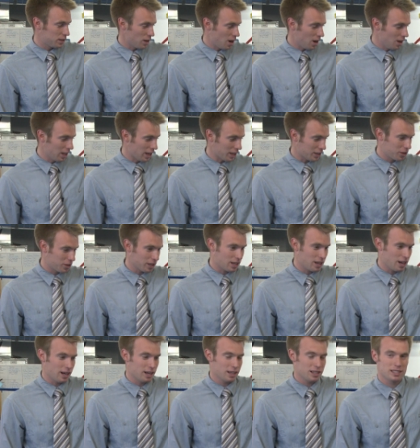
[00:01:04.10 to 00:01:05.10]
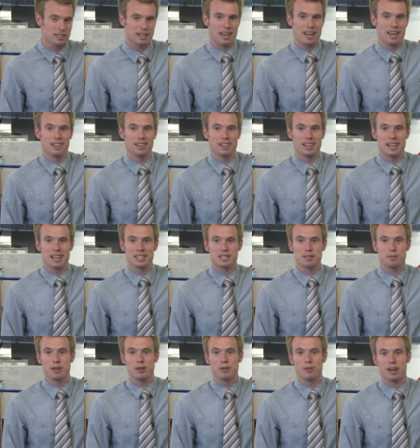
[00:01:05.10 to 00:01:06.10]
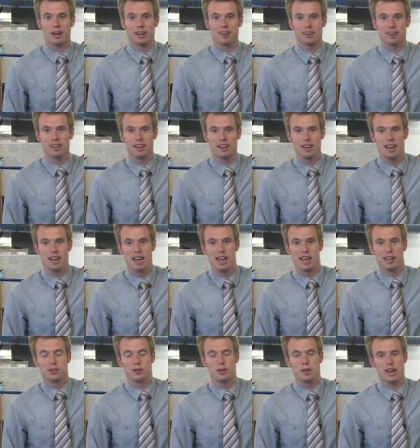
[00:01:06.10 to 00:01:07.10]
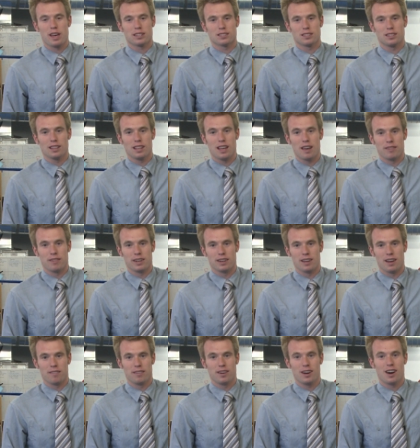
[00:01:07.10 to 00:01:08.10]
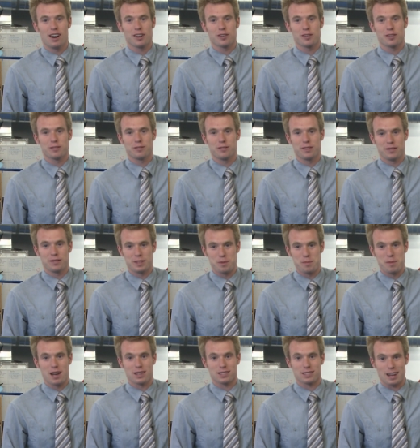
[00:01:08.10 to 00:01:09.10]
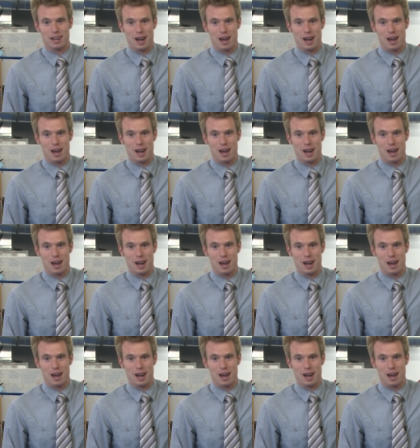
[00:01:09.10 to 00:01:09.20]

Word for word: all-electric car set a land speed record in 2011 of 150 miles an